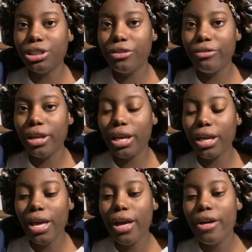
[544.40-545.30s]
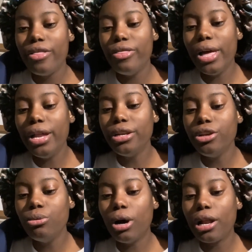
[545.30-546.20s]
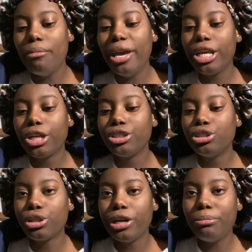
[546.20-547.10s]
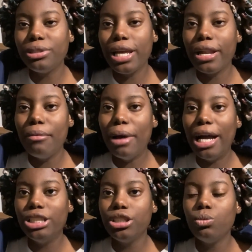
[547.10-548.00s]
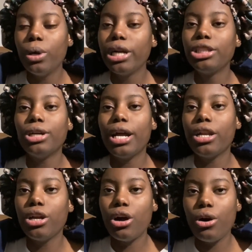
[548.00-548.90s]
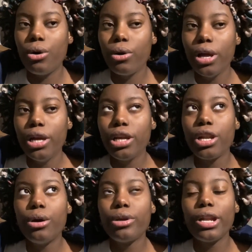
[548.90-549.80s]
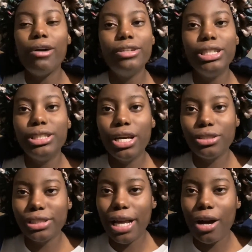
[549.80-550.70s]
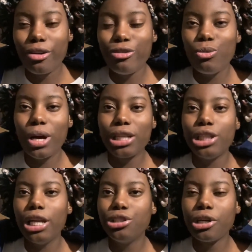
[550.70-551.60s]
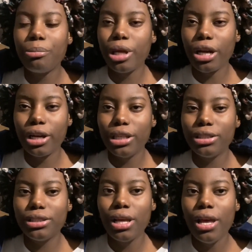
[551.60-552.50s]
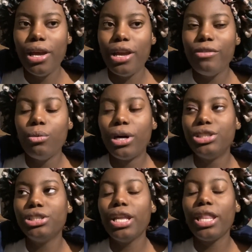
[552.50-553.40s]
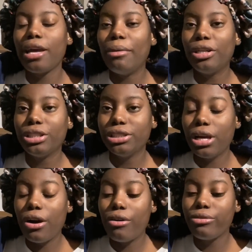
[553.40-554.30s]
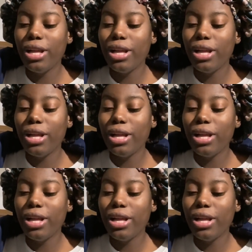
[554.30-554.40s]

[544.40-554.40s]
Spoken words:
shifting. Then you want to make your script and imagine where you're trying to go. Get all the details down. If you want to change your appearance, if you want to change anything about yourself.